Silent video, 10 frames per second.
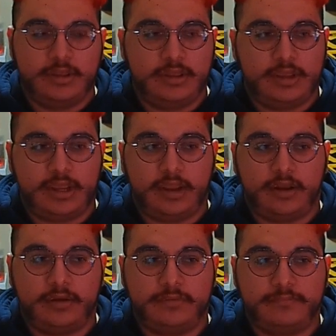
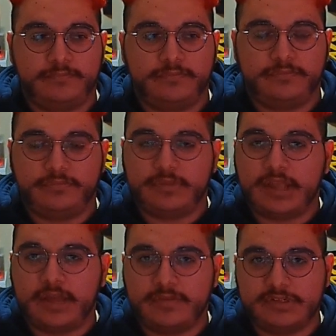And
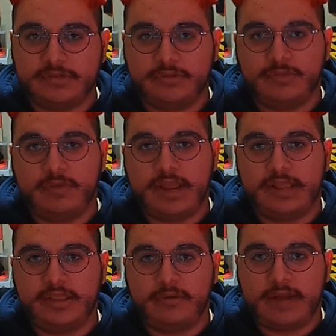obviously, with the way
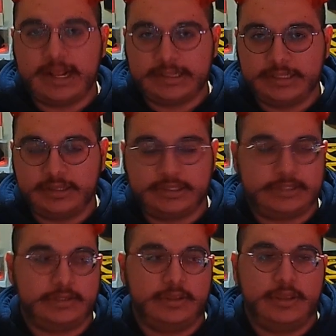they were acting and
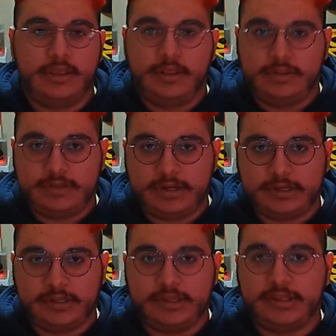
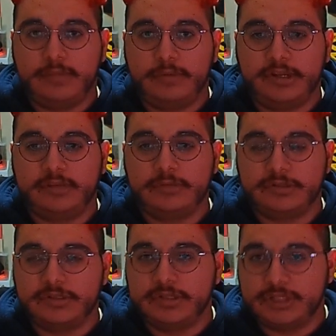talking, and then bringing him
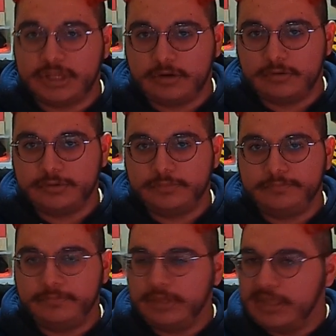into the shower room,
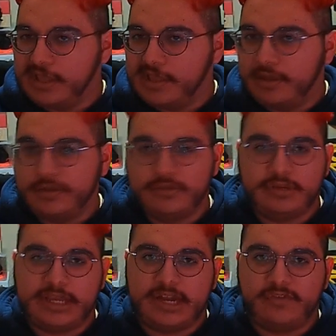you can
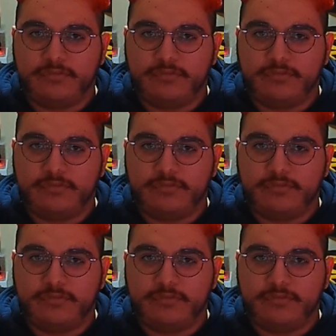kind of